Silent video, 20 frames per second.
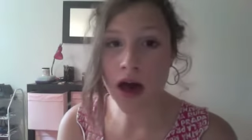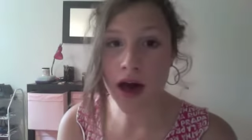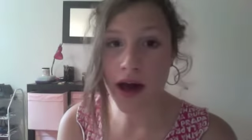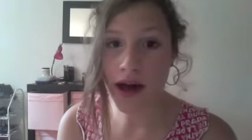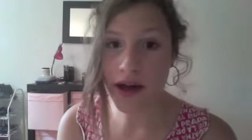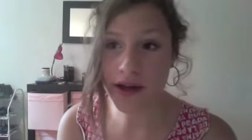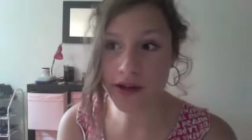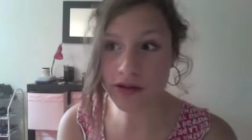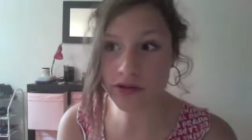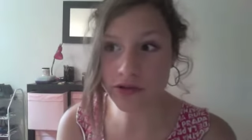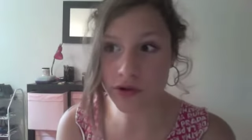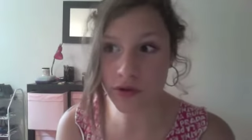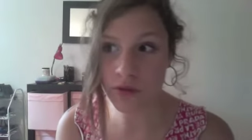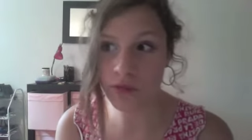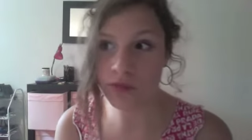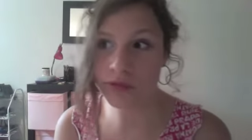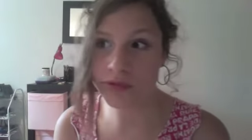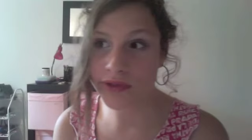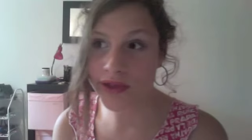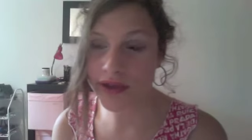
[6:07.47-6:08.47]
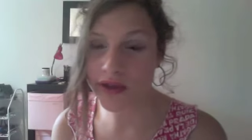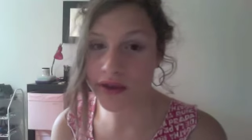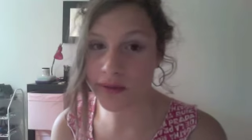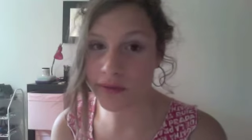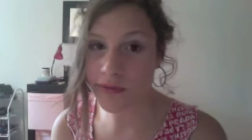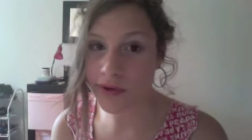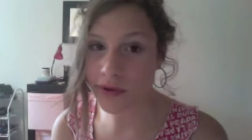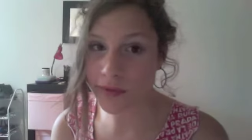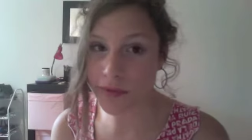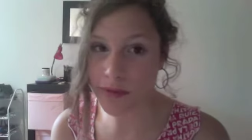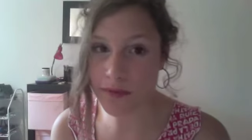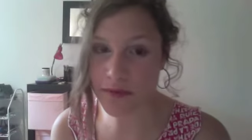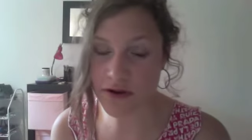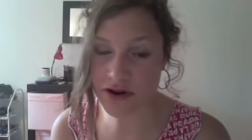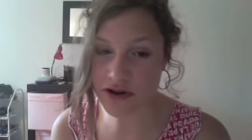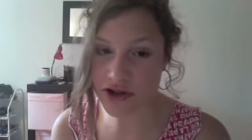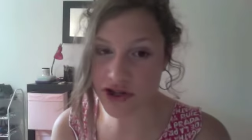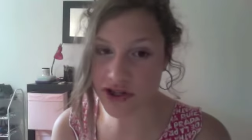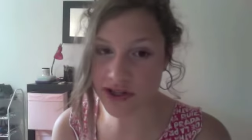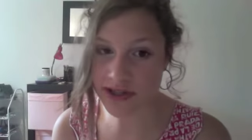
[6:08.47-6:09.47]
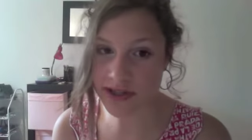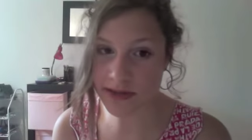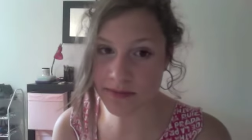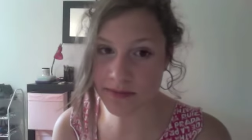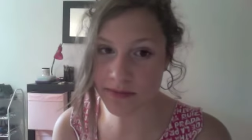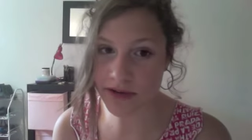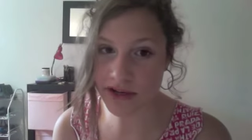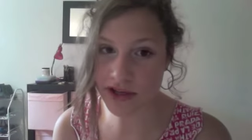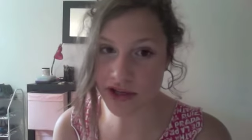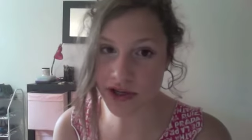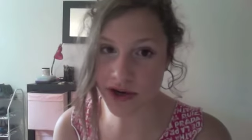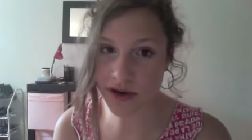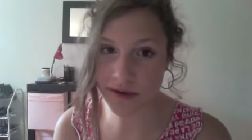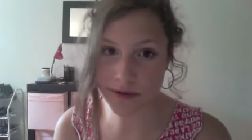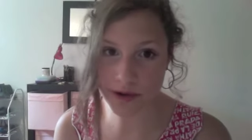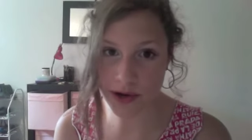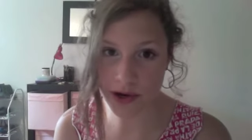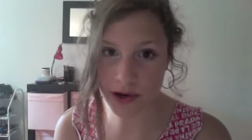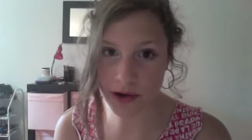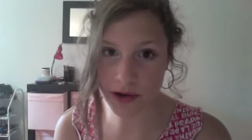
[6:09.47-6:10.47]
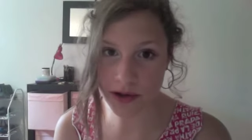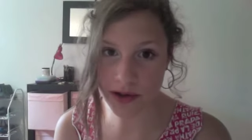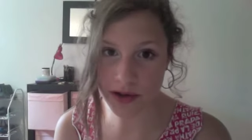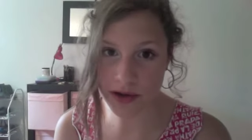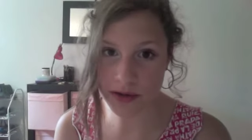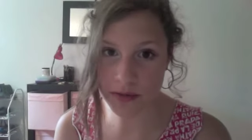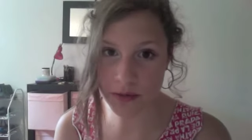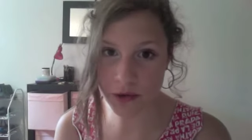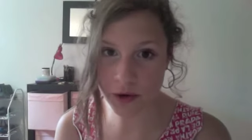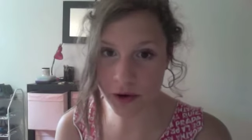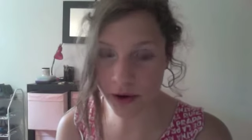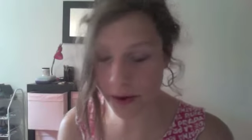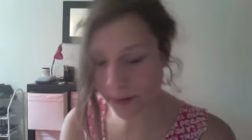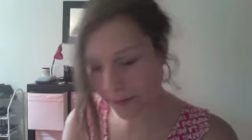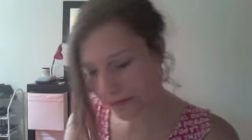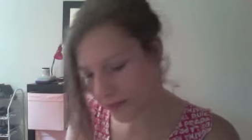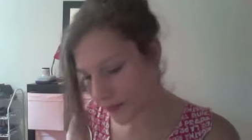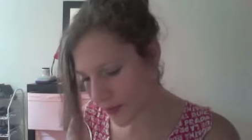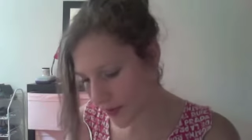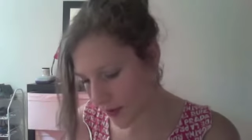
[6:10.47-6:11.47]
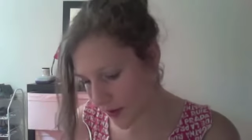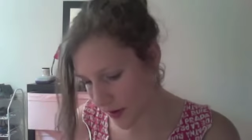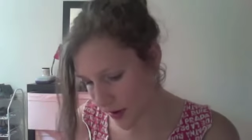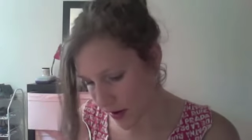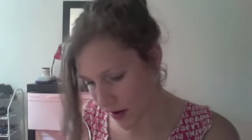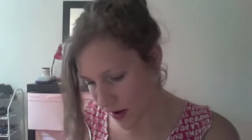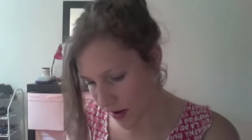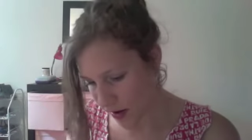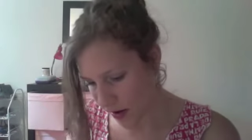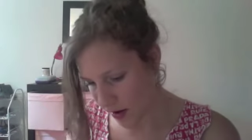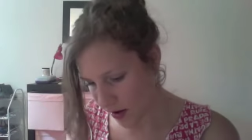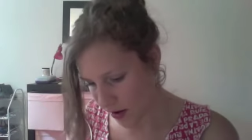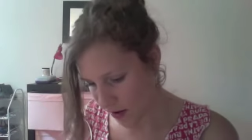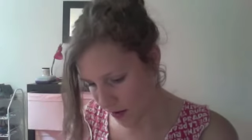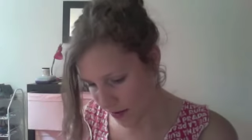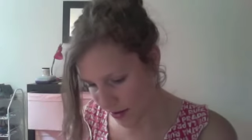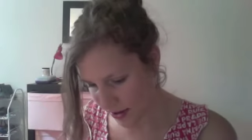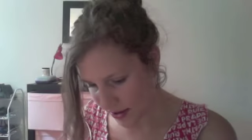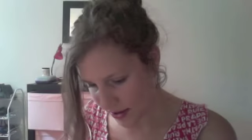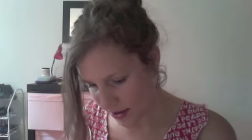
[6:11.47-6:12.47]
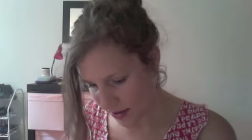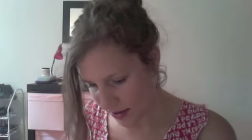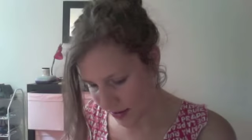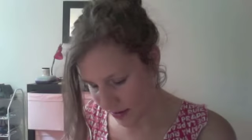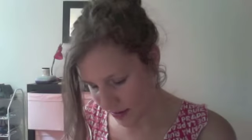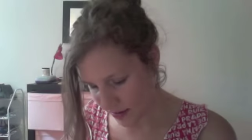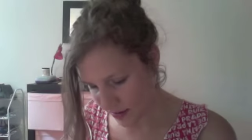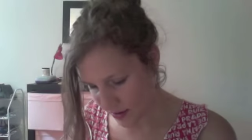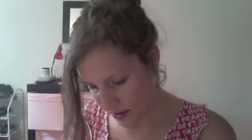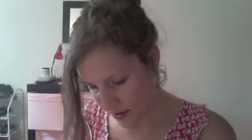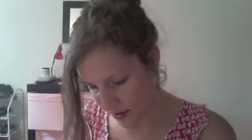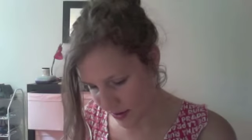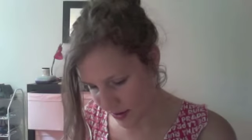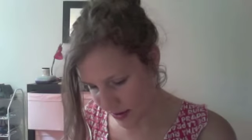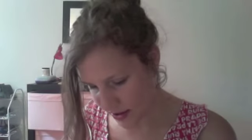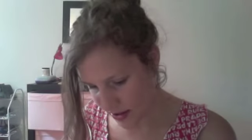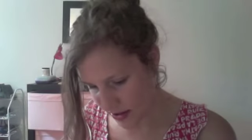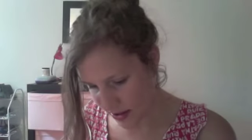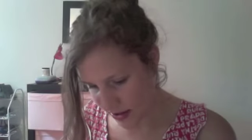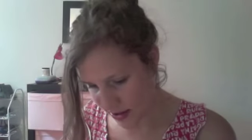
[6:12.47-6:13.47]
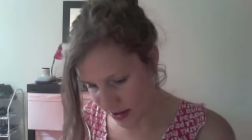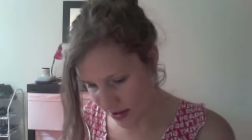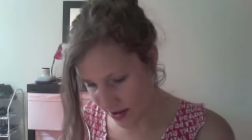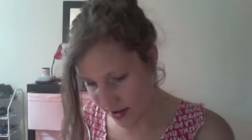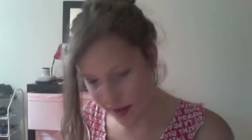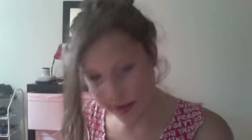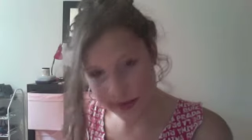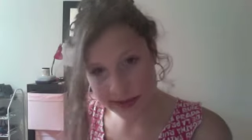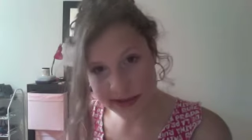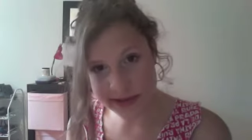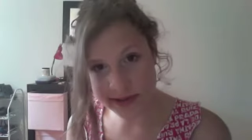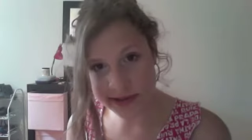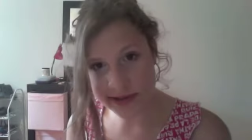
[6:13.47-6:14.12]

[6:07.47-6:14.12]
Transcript: I don't think I'm going to be purchasing much CoverGirl anymore. Okay, and